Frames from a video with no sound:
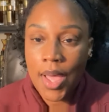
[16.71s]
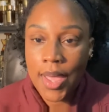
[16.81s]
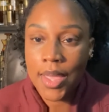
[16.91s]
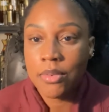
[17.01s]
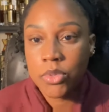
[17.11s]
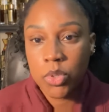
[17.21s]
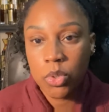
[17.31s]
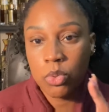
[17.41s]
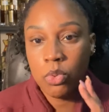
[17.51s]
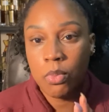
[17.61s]
I have
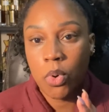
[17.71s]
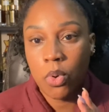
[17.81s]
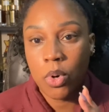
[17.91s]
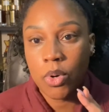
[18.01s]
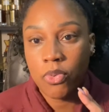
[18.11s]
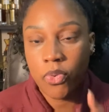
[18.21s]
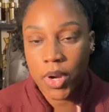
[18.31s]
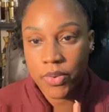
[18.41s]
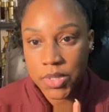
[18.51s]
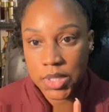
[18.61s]
two more
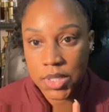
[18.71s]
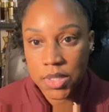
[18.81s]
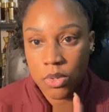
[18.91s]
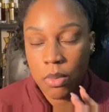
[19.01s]
fragrances